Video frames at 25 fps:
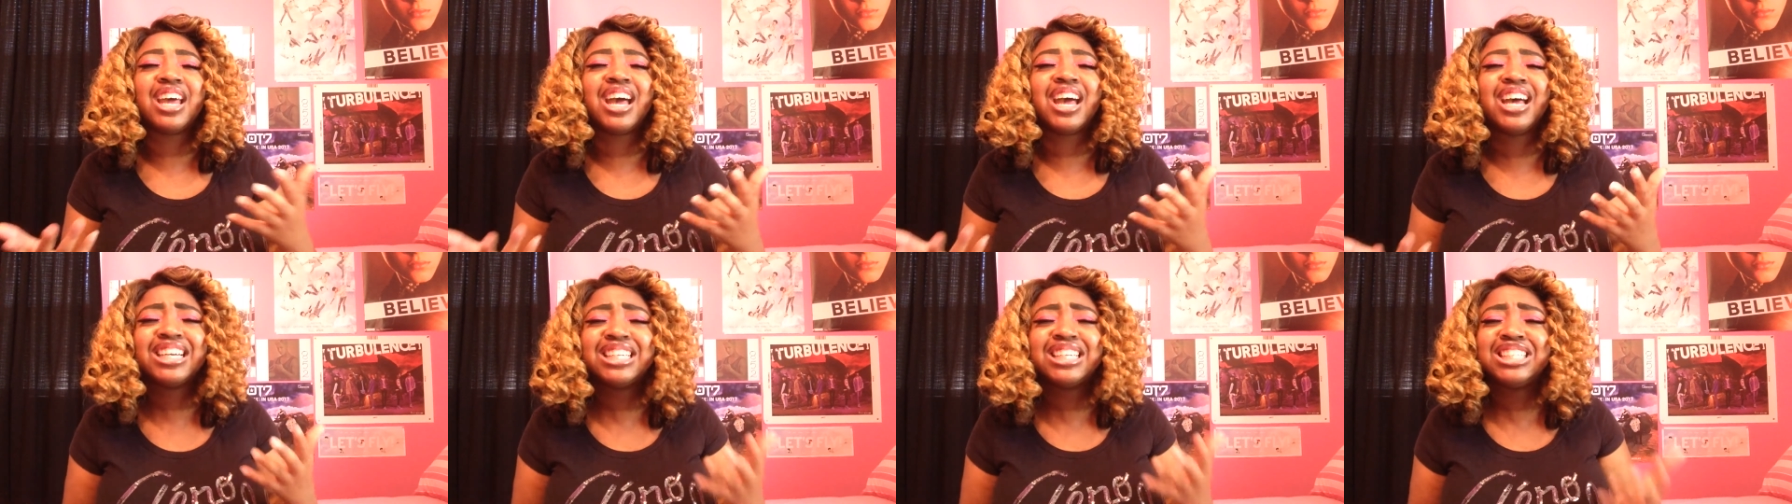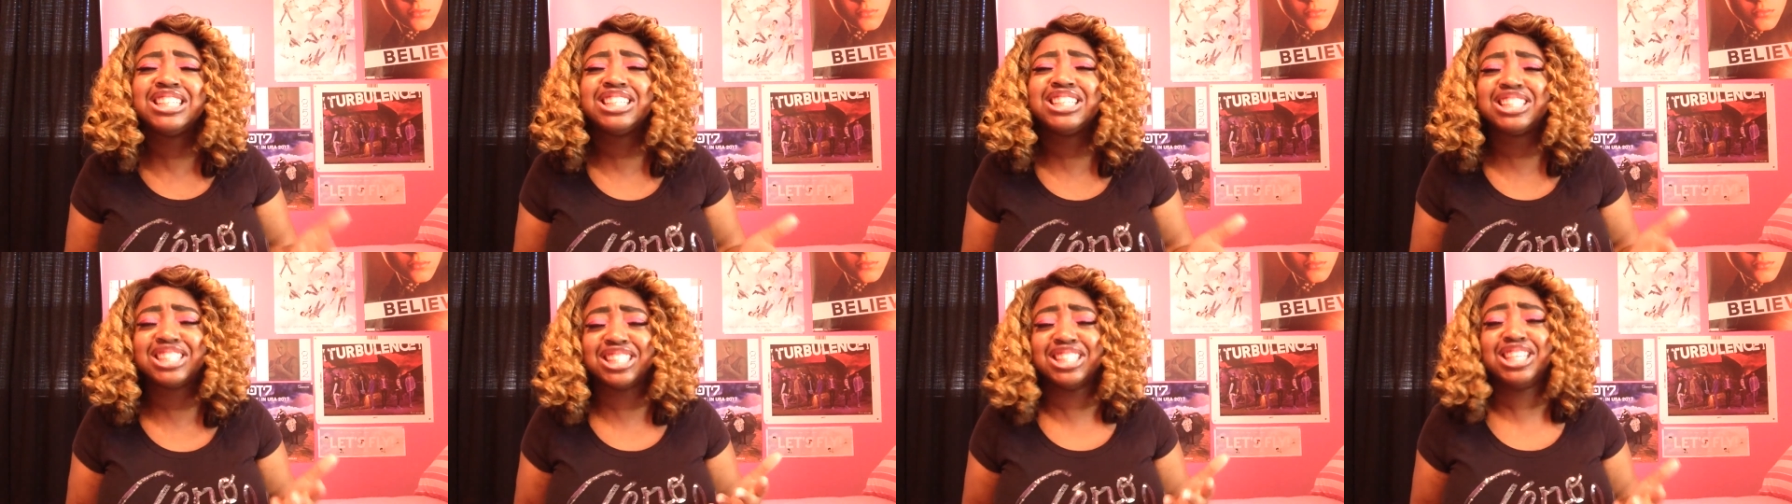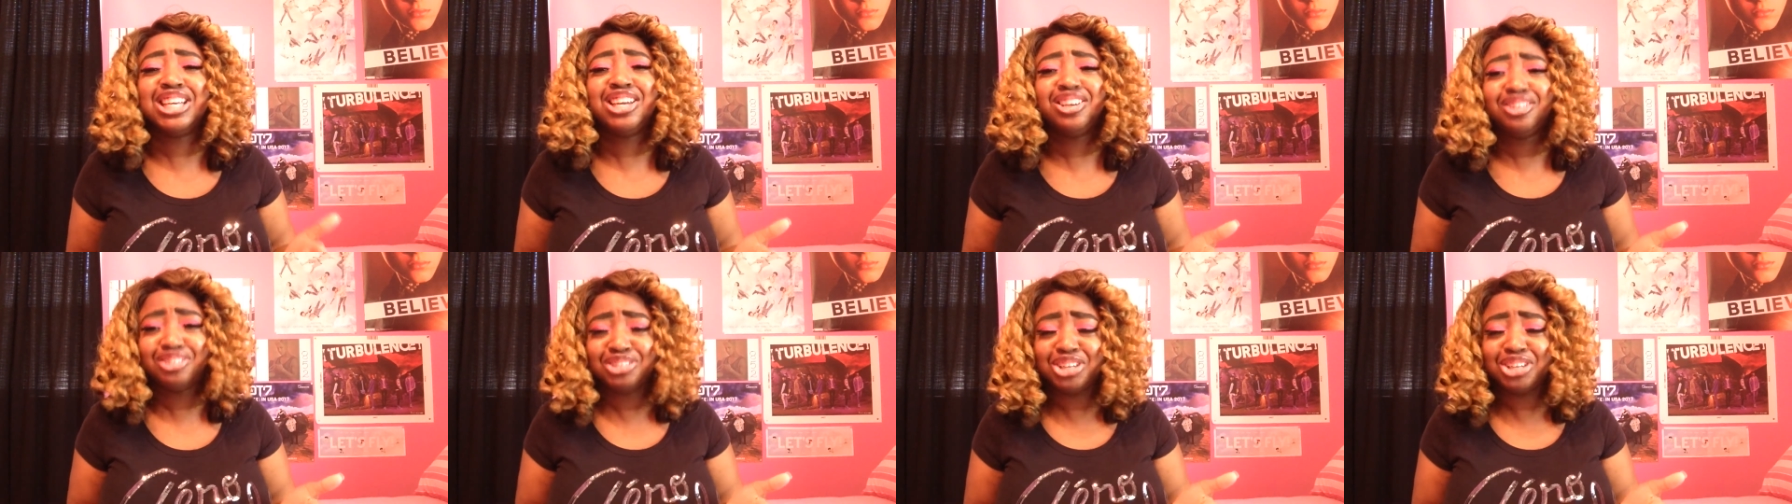I could just sit
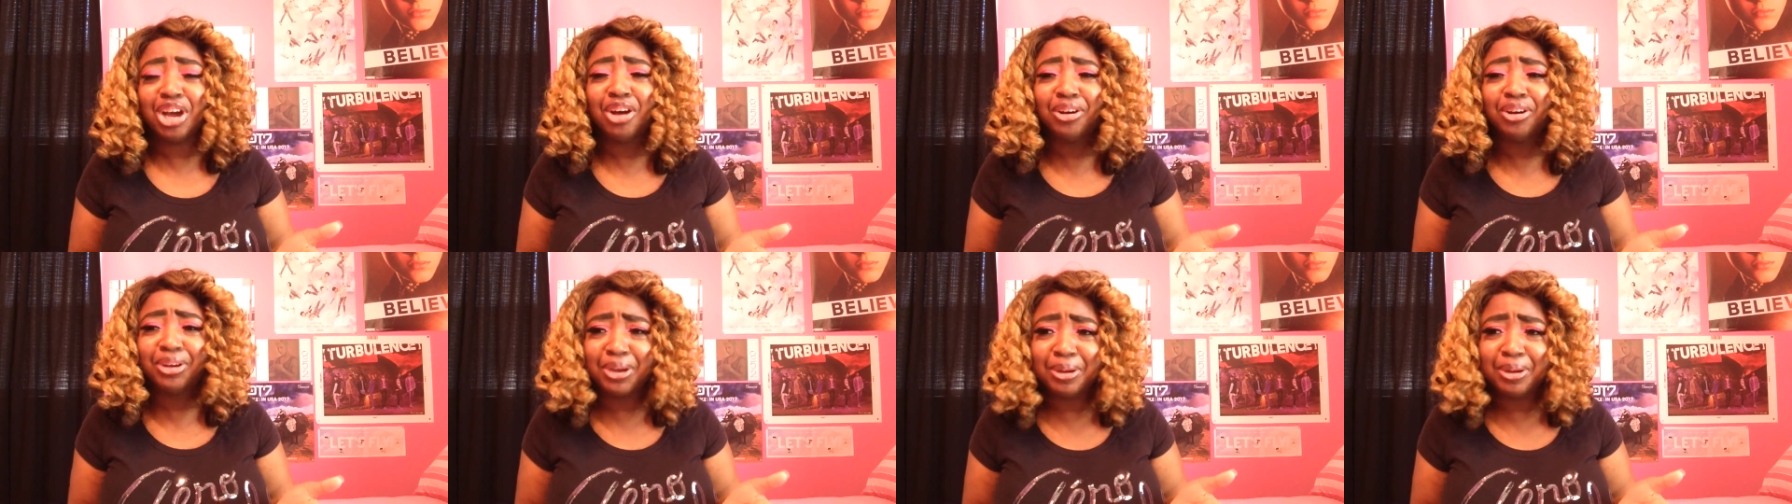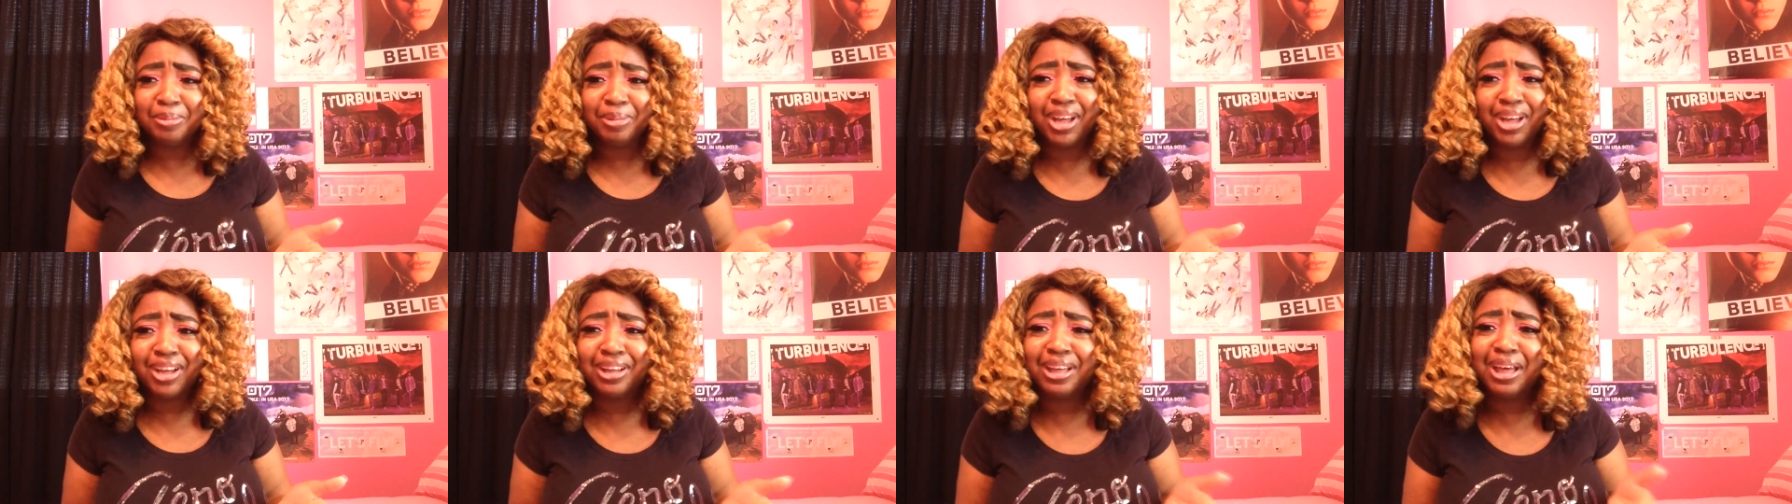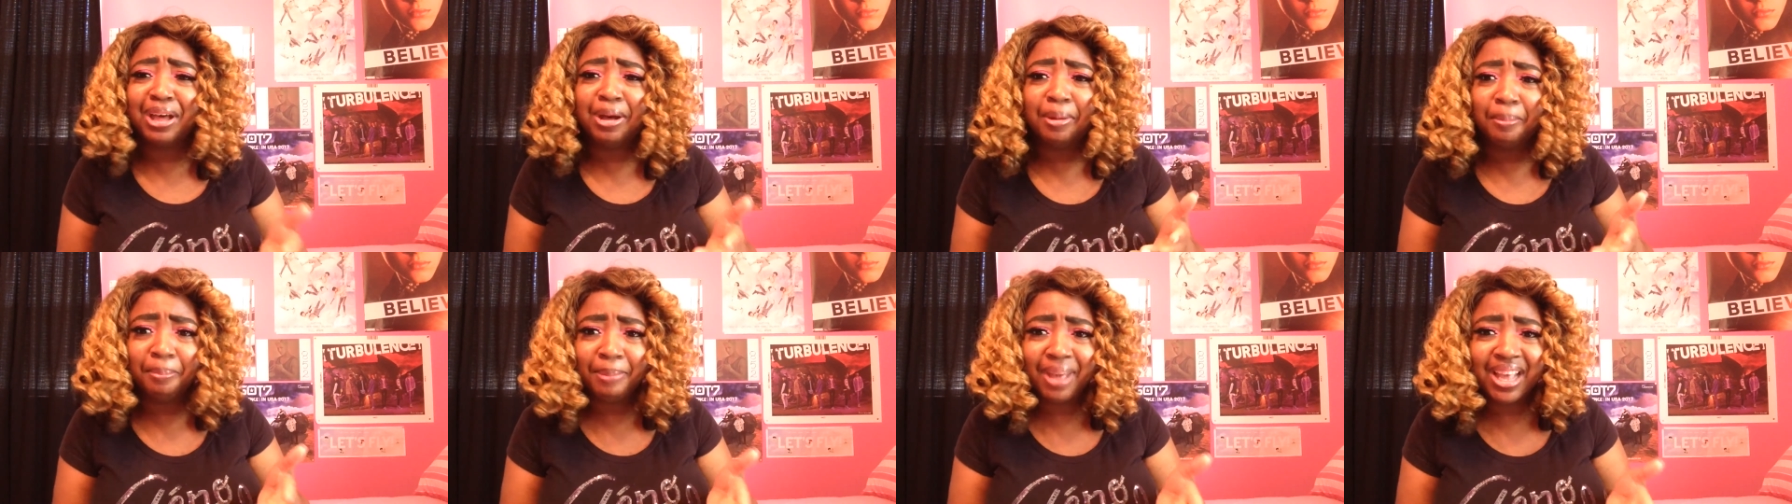here talking about
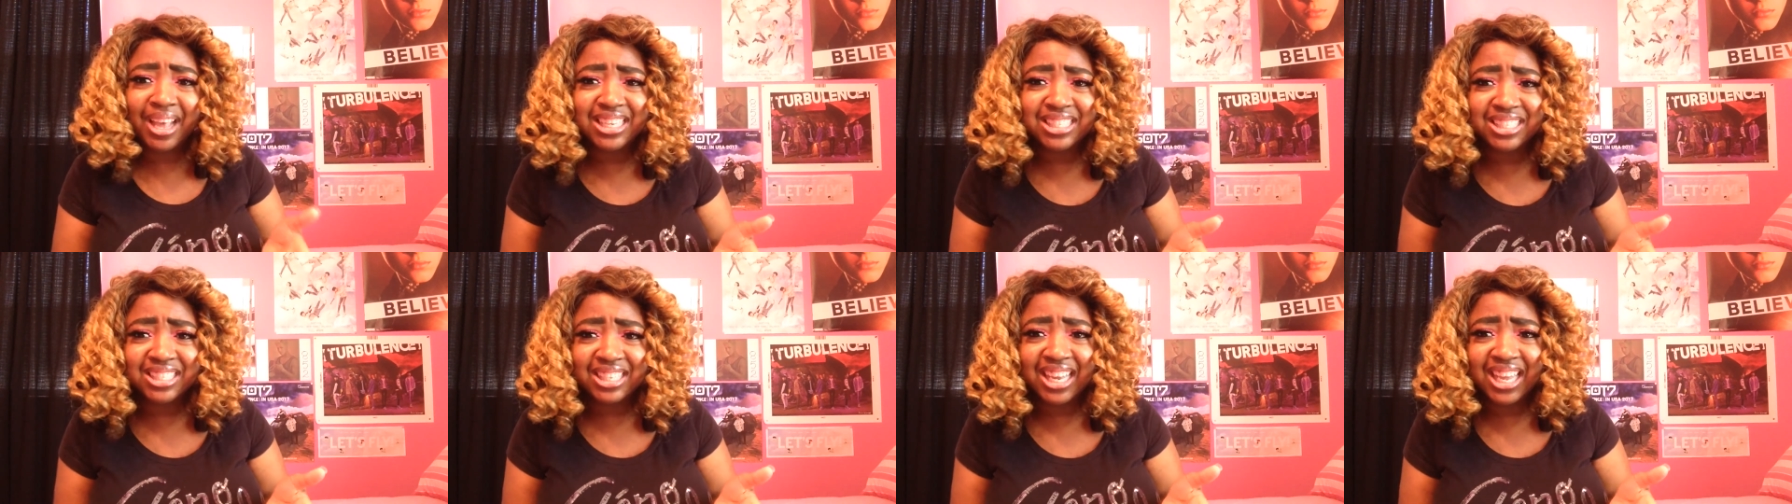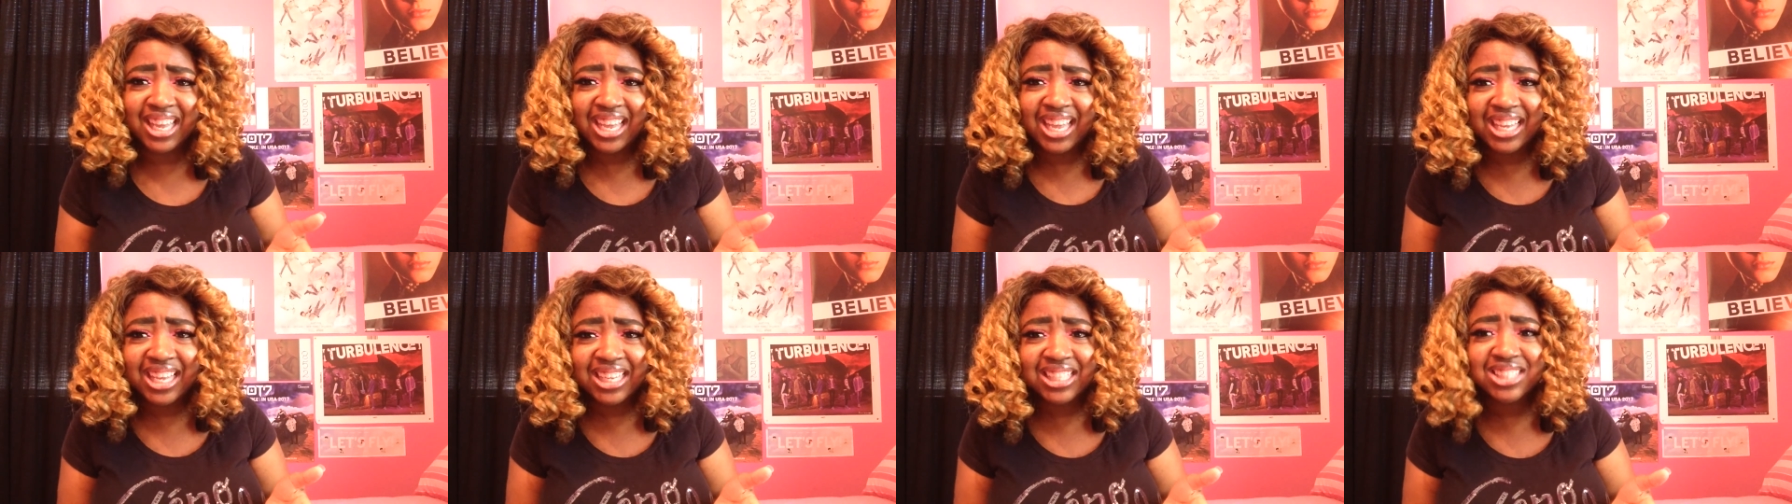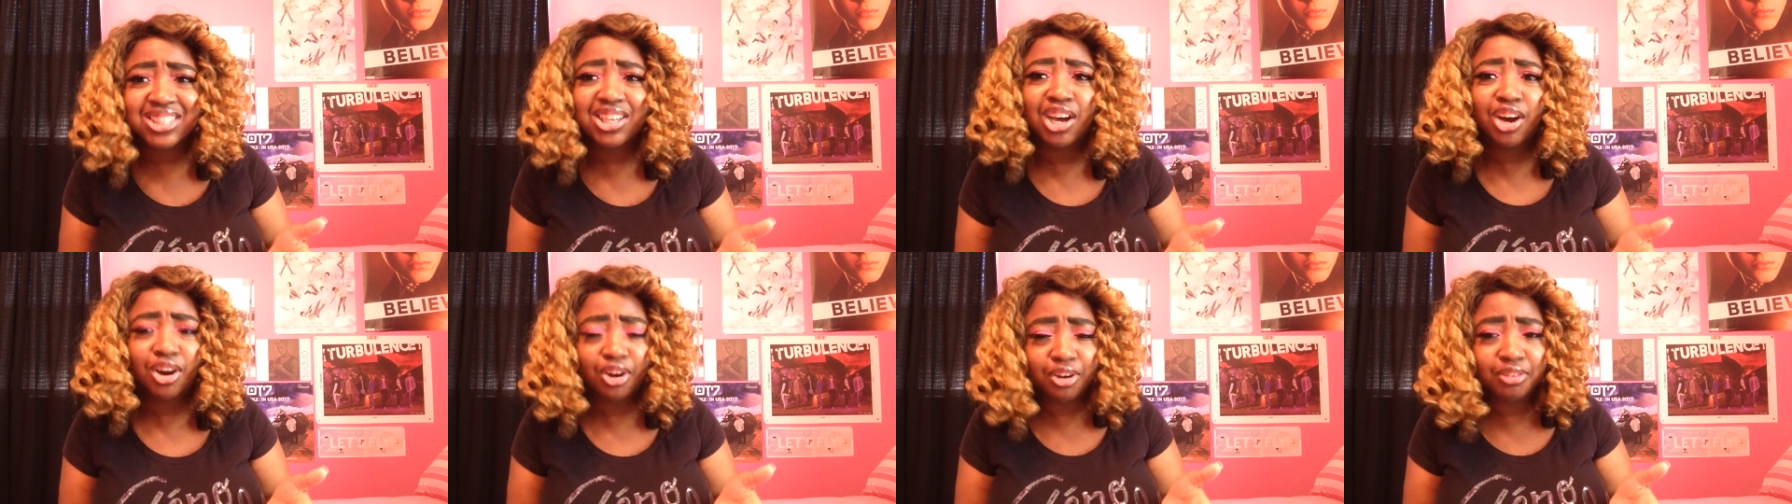how amazing he is
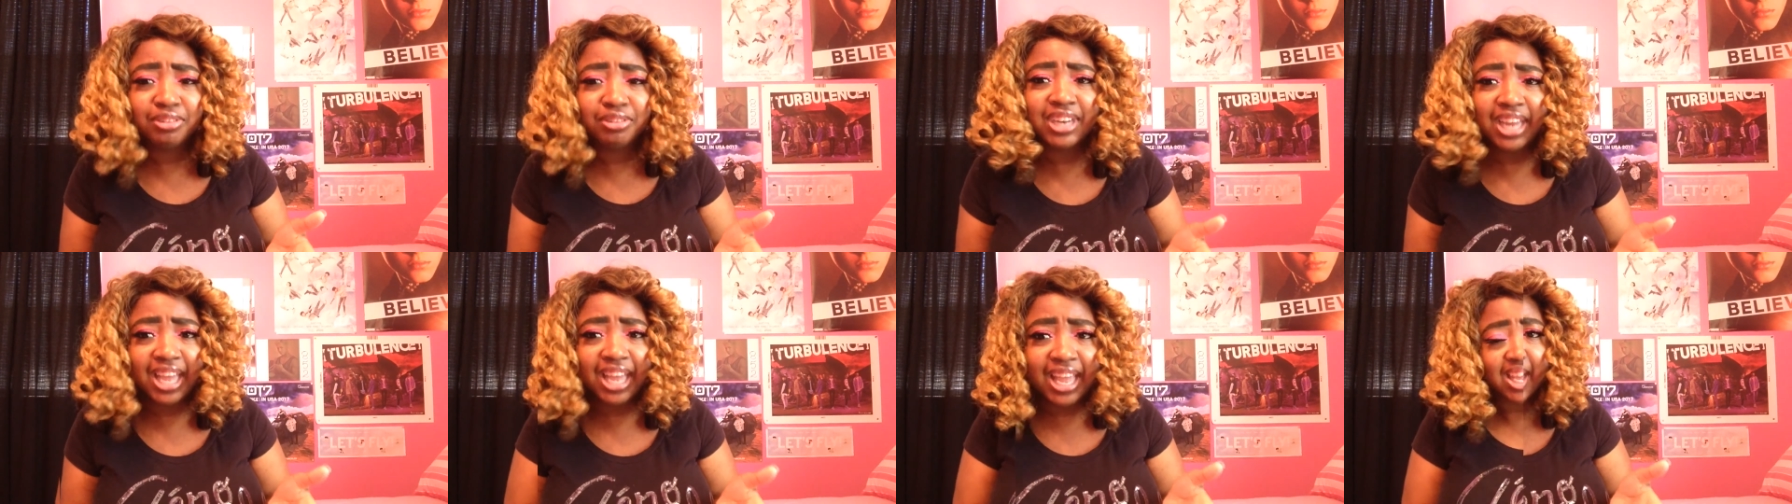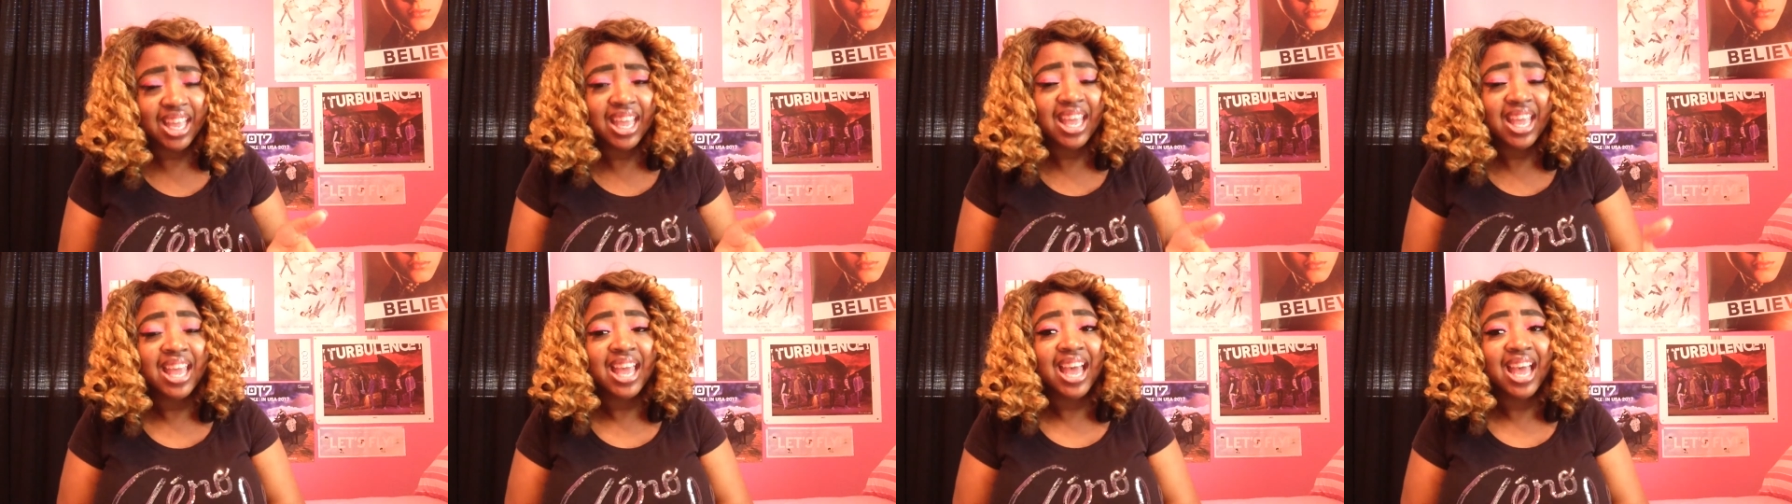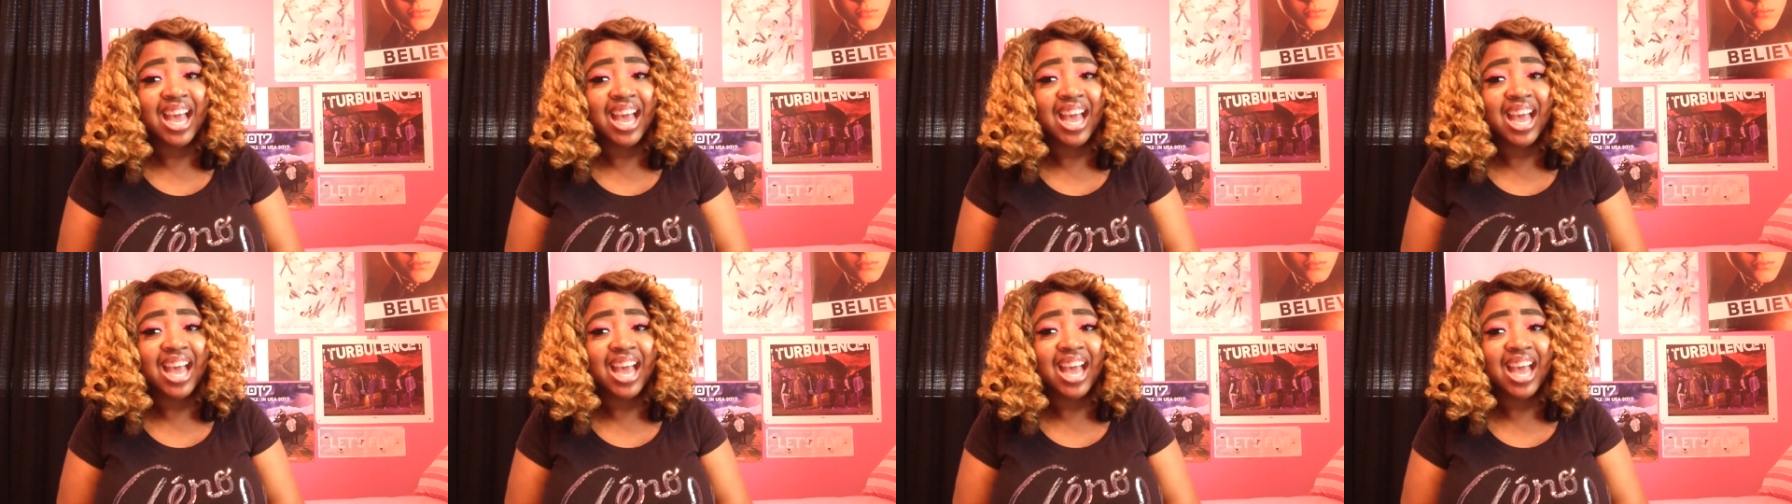all day.